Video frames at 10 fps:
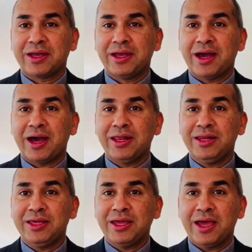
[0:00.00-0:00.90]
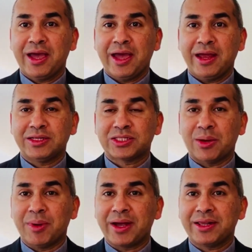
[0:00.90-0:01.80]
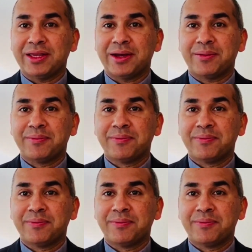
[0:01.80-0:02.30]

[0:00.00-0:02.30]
Galilee and Samaria,